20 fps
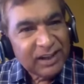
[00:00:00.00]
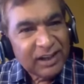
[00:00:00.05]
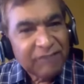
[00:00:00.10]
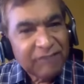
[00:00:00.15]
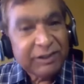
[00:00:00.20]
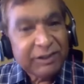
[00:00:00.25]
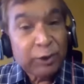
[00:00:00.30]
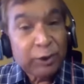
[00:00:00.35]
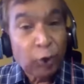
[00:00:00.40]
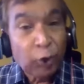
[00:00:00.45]

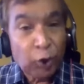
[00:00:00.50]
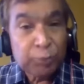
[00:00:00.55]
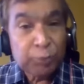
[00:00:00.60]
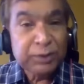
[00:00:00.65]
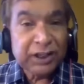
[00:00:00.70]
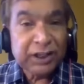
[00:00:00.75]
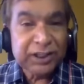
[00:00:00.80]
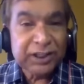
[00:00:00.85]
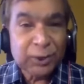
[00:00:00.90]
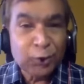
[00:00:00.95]
We had hoped
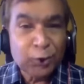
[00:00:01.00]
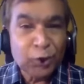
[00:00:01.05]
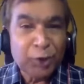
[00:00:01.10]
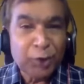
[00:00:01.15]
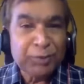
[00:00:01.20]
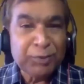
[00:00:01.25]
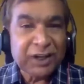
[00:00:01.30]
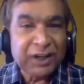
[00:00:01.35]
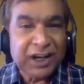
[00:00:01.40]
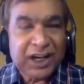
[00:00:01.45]
that the rule of
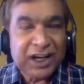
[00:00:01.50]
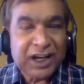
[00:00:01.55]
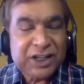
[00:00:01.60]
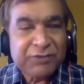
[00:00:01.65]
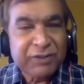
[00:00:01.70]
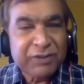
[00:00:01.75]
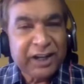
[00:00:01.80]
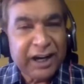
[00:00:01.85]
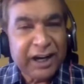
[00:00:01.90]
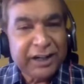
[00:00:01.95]
the caste
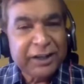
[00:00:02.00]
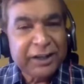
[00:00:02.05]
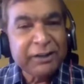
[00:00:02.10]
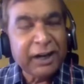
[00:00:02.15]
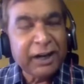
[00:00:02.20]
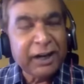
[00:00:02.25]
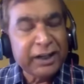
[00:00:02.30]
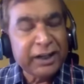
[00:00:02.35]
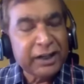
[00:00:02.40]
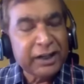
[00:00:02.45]
will end in
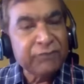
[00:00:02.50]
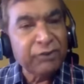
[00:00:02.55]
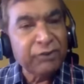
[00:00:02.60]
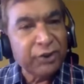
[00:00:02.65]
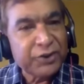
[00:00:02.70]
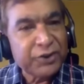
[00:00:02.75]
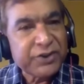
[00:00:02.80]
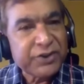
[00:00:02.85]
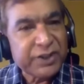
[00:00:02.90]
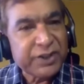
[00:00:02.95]

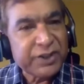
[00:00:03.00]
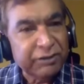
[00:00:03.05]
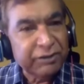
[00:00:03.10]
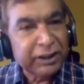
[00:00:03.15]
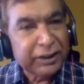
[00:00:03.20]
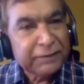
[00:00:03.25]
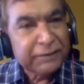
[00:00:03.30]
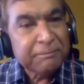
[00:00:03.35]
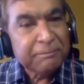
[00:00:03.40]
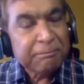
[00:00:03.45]

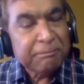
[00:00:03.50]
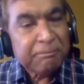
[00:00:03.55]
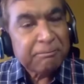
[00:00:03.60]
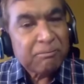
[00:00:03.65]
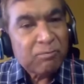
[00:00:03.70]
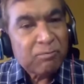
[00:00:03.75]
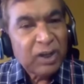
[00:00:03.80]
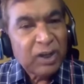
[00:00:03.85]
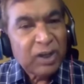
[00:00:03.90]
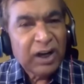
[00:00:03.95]
1947.
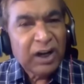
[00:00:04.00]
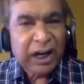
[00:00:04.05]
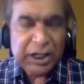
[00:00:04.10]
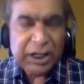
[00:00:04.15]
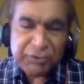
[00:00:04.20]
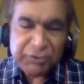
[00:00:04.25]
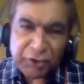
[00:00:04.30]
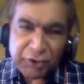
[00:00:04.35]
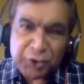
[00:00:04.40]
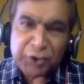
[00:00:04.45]

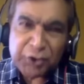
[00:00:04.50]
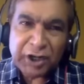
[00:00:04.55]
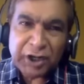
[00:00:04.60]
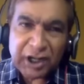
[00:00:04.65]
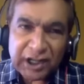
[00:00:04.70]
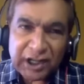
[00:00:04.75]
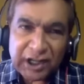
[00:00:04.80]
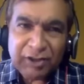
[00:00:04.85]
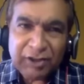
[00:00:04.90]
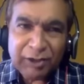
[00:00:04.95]

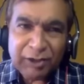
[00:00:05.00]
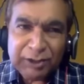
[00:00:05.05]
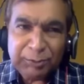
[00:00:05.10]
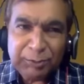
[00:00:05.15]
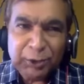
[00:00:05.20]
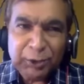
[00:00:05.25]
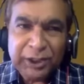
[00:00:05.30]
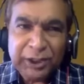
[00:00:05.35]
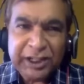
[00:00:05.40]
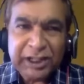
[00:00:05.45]
Unfortunately, all the
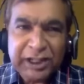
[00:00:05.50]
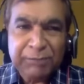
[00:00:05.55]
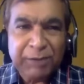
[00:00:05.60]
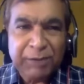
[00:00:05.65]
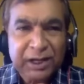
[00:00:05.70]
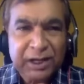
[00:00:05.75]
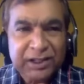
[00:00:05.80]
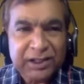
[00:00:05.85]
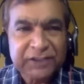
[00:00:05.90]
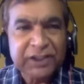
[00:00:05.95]
political
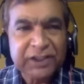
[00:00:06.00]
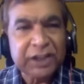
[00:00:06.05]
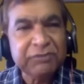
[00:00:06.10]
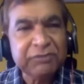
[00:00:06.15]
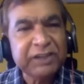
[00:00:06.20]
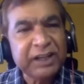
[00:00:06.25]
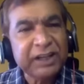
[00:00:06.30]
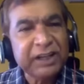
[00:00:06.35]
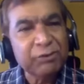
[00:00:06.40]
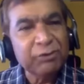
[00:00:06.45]
parties that
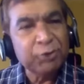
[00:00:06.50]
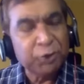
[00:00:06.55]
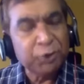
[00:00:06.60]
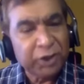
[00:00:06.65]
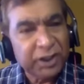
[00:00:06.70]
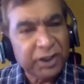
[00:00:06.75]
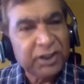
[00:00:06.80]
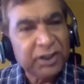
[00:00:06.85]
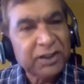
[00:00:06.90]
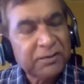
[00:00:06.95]
we have
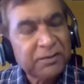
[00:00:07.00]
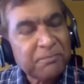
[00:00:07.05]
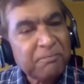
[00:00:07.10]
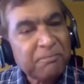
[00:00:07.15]
today,